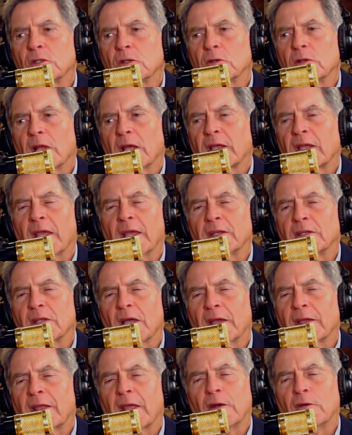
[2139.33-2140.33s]
and I
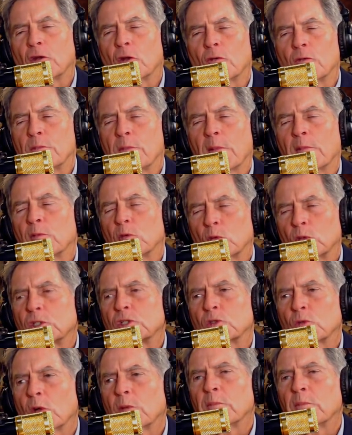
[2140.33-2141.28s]
don't remember which one,